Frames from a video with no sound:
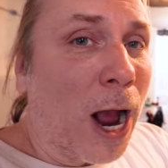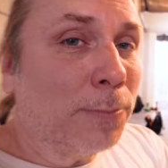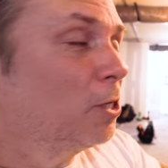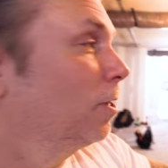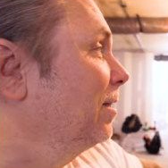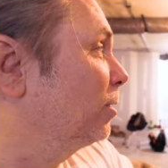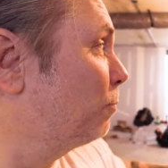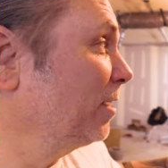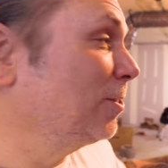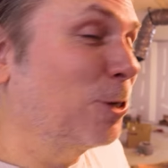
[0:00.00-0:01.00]
drop ceiling, this
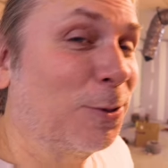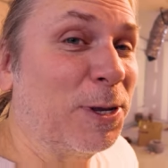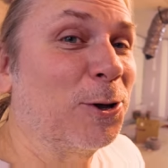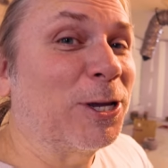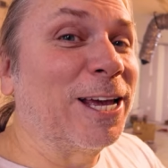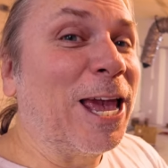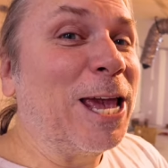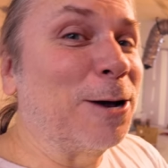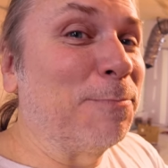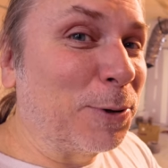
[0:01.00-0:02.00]
place is gonna be looking
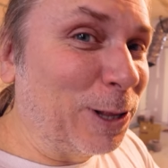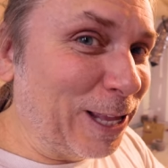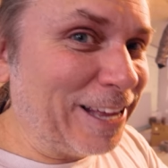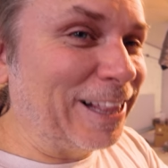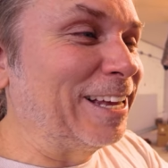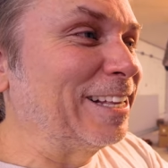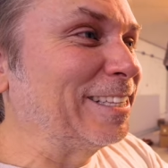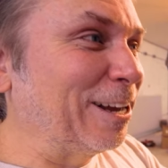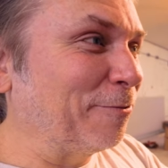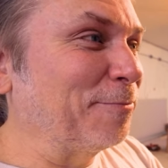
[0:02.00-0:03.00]
a completely
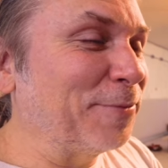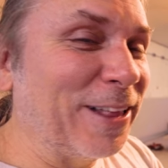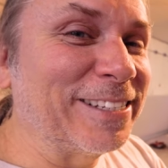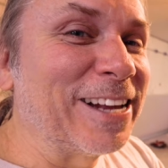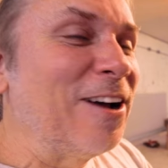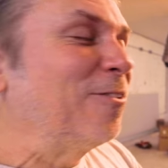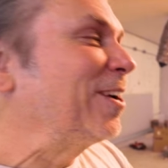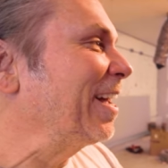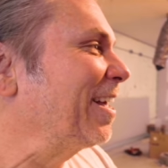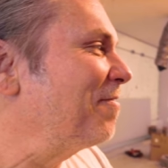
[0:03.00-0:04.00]
different place
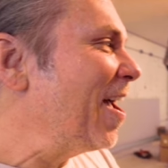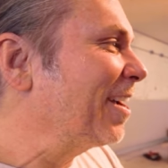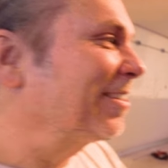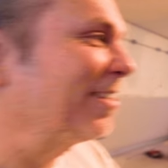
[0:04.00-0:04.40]
when I get back,